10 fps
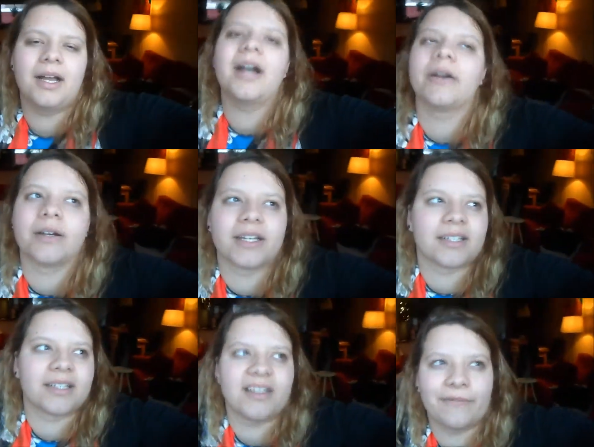Oh,
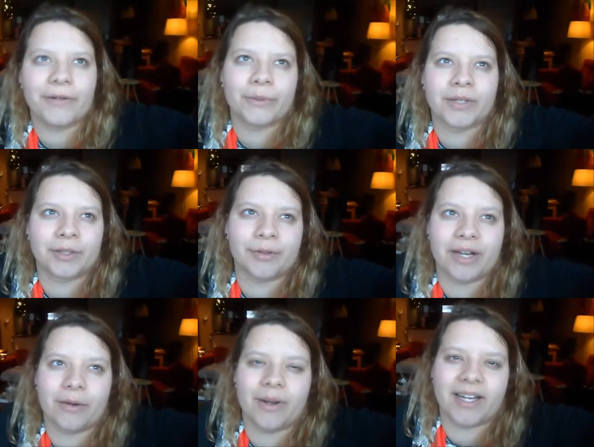and if you're
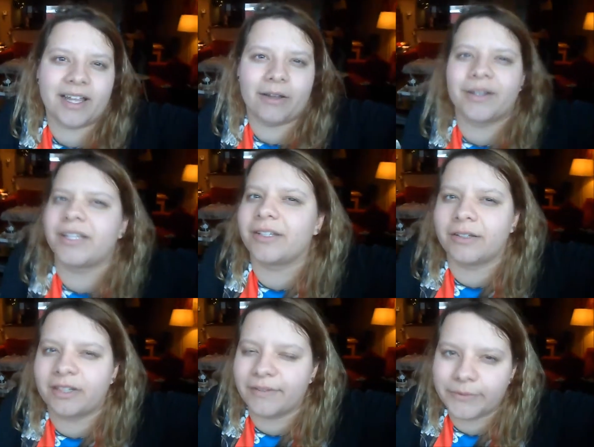wondering why the hell are you
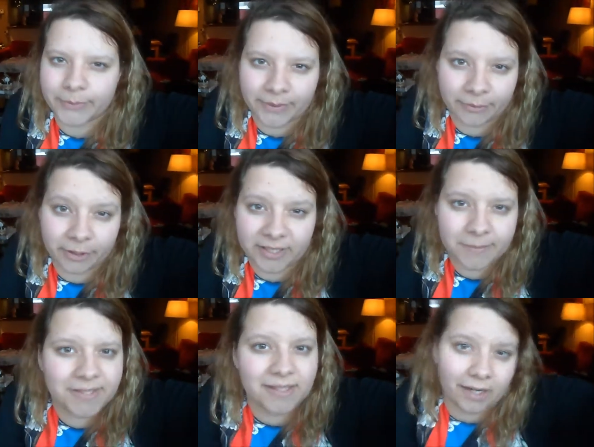doing gifts with
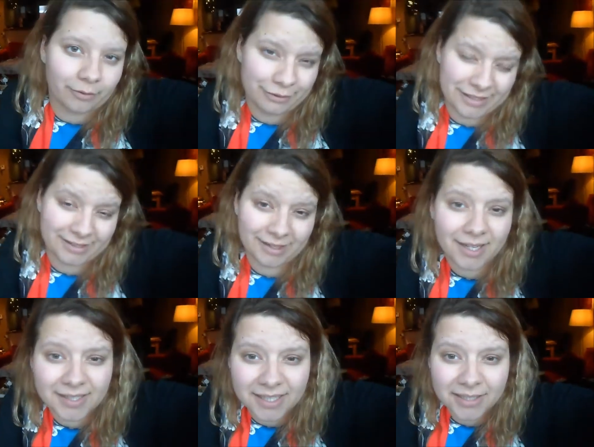Christmas and not with Santa
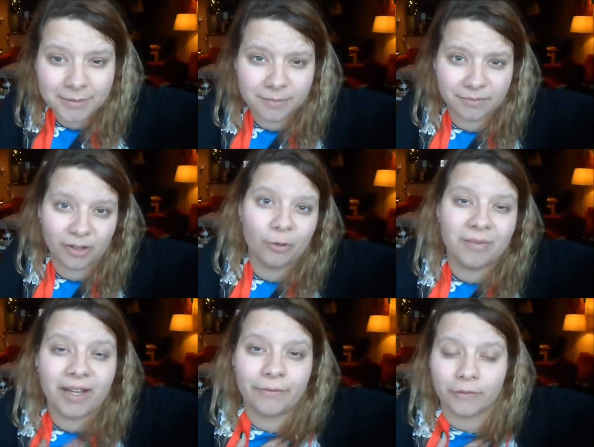Claus, that's all
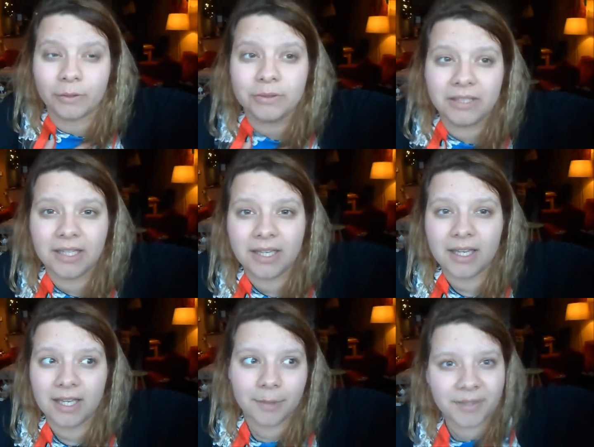my fault
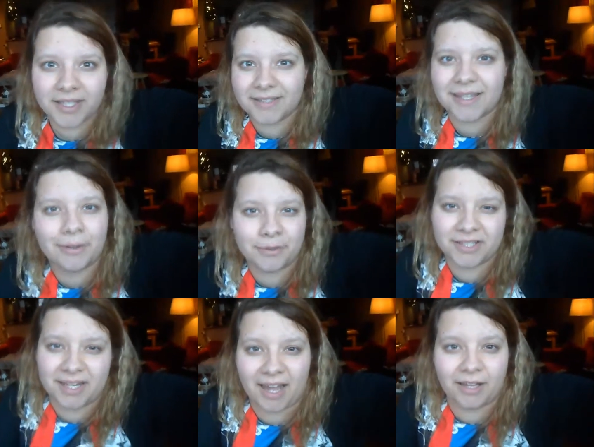because I
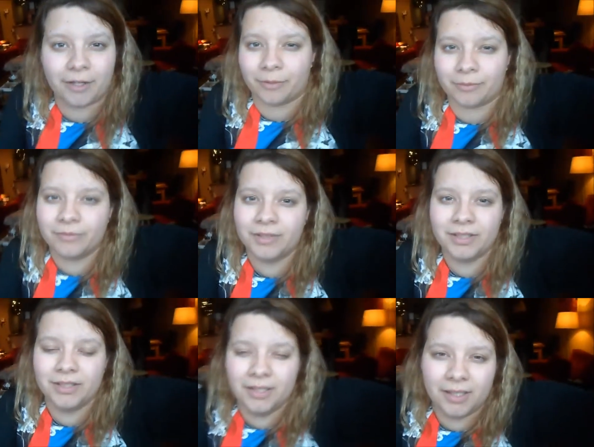wasn't at home
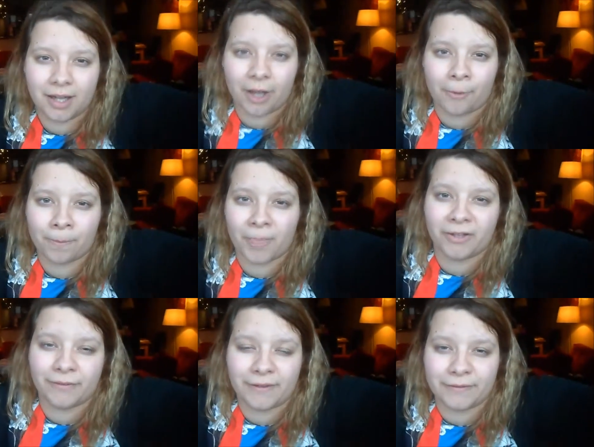um,
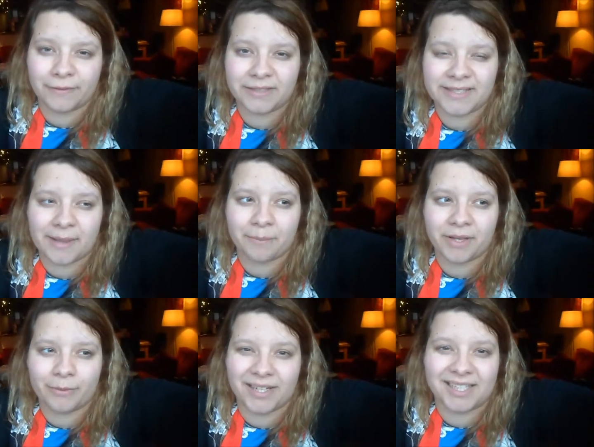on the 5th of
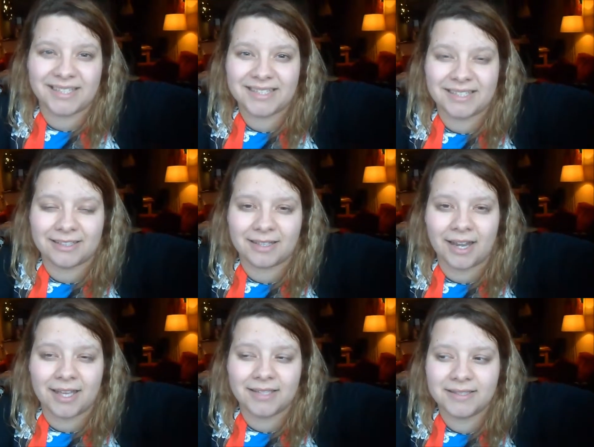December when it's Santa
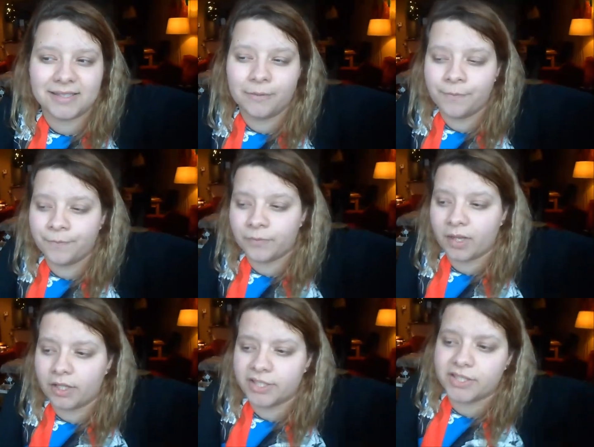Claus.
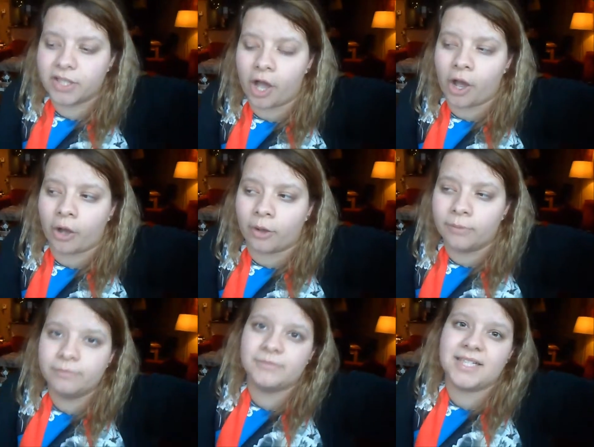
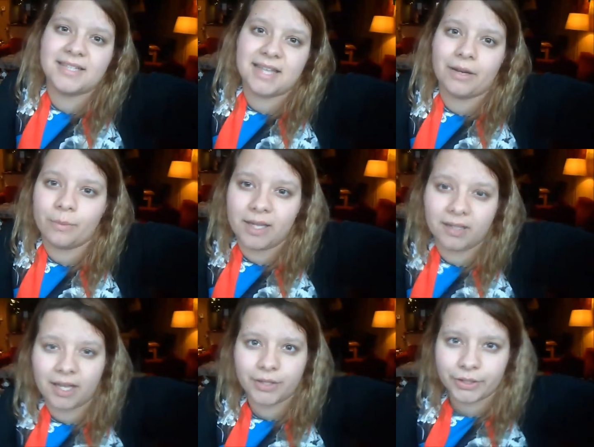So instead we
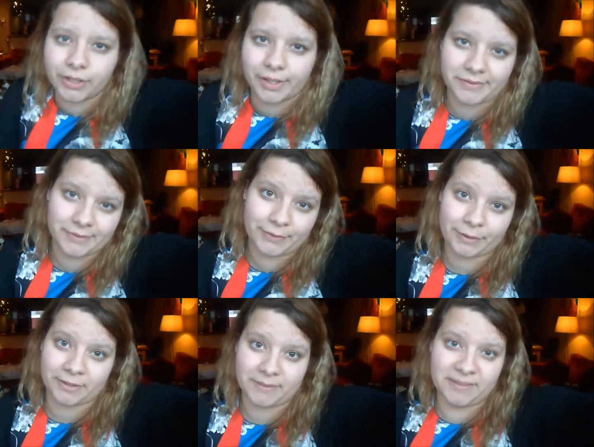are now doing gifts for
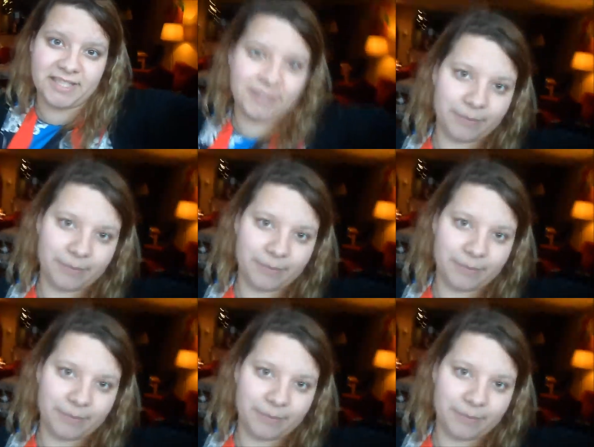Christmas.